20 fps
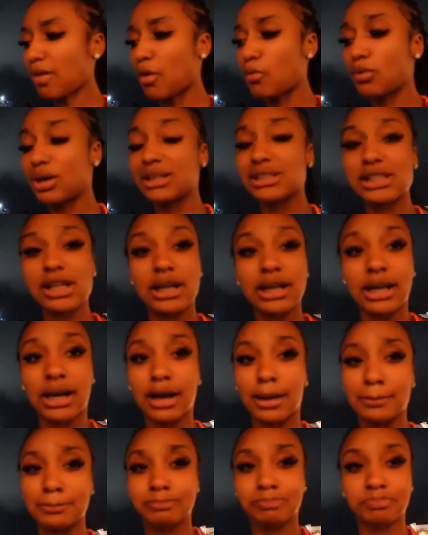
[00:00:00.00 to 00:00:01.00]
When I tell
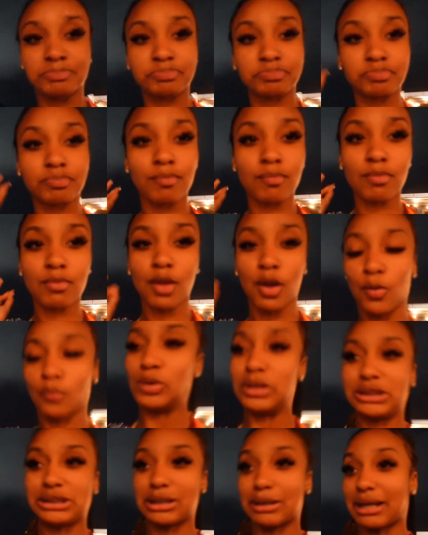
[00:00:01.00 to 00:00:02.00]
y'all
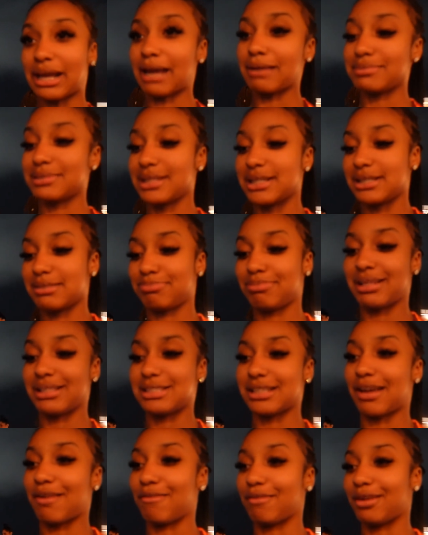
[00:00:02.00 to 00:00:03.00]
we should have came to this place
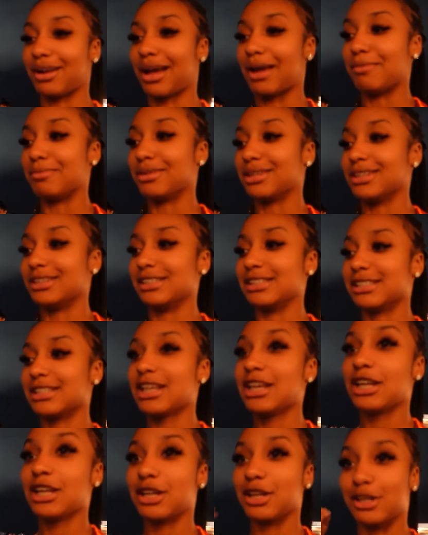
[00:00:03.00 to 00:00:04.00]
every night because
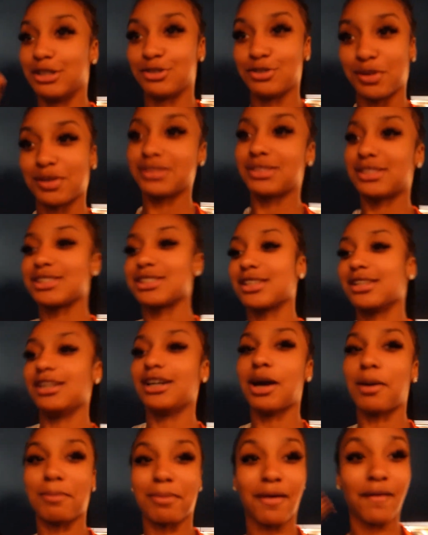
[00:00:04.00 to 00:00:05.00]
the drinks is
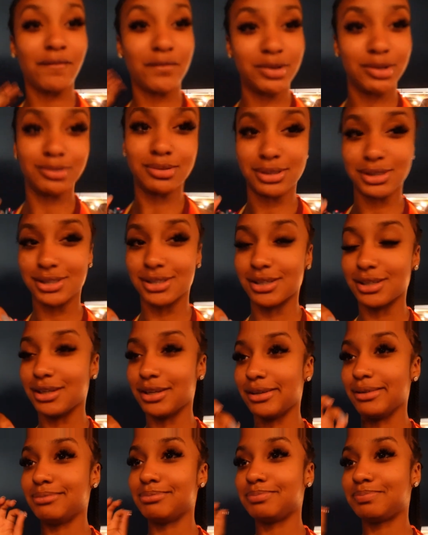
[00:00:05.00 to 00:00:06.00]
good, my food is
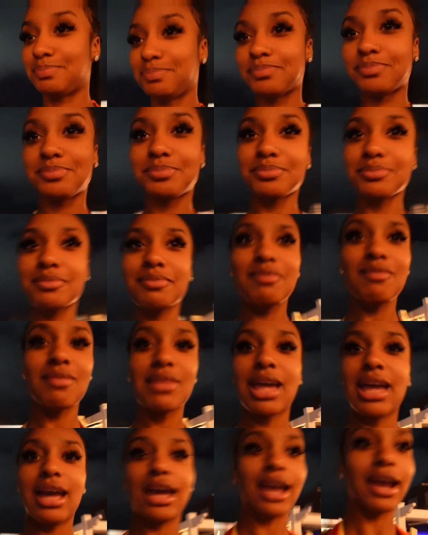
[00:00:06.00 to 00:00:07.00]
good.
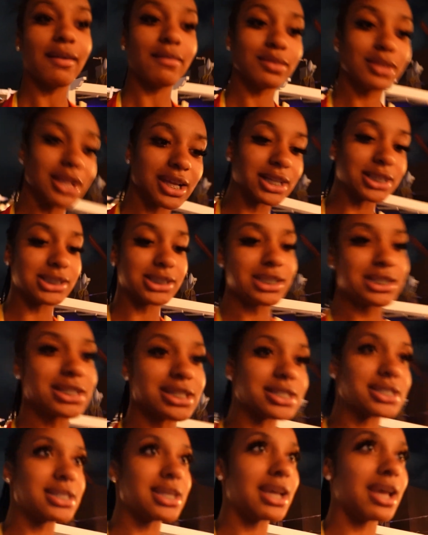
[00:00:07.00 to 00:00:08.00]
Everything is
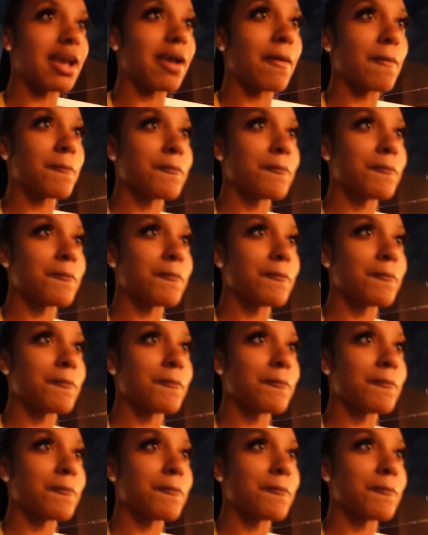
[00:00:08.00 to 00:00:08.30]
just a 10.